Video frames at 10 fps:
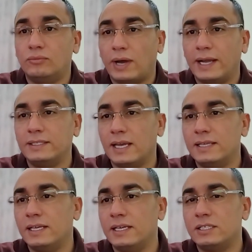write
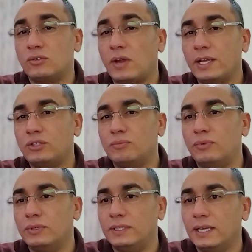essays try to
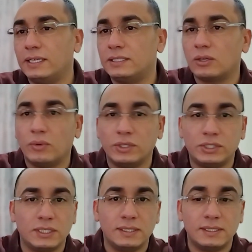predict
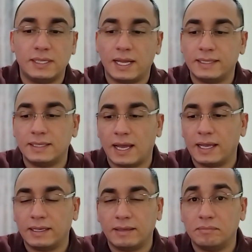questions that
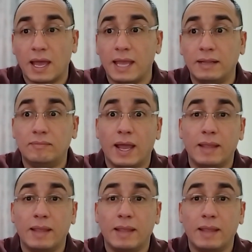i can i,